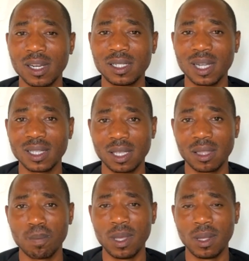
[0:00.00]
really
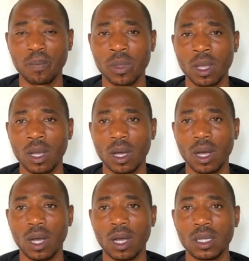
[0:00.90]
toucheth me
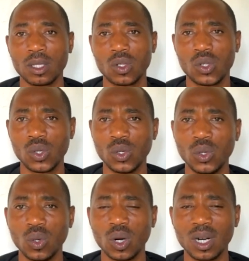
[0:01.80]
uh,
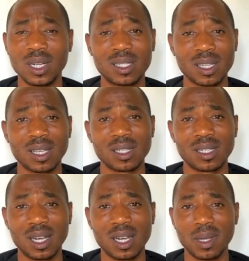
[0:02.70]
to read such a
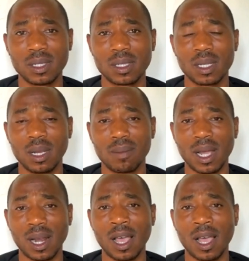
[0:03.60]
statements in
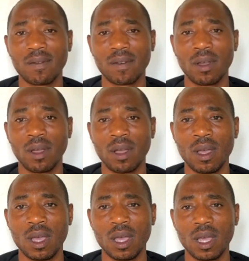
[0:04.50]
my life
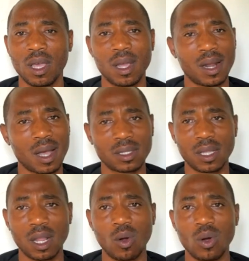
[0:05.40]
and
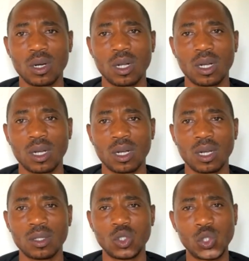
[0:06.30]
ask the Lord,
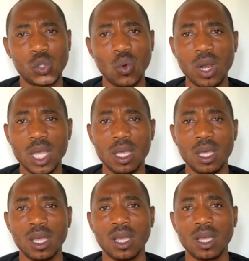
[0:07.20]

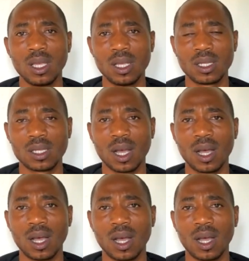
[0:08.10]
truly is
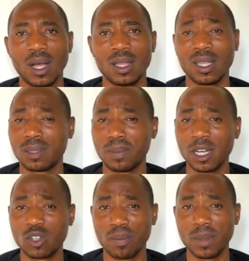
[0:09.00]
uh, the
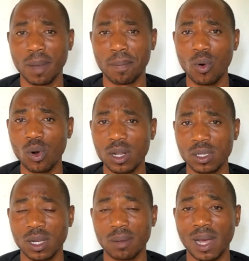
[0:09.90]
spirit of
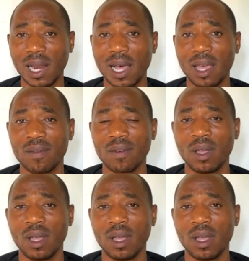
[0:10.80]
Minneapolis in my life?